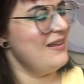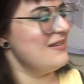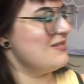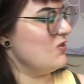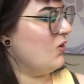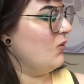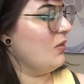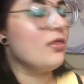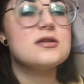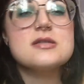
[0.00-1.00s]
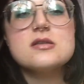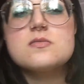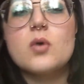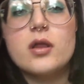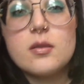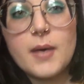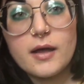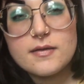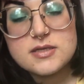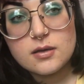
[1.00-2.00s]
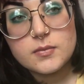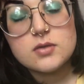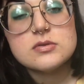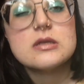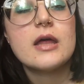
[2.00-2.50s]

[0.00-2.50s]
So this is one of the palettes that I'm using,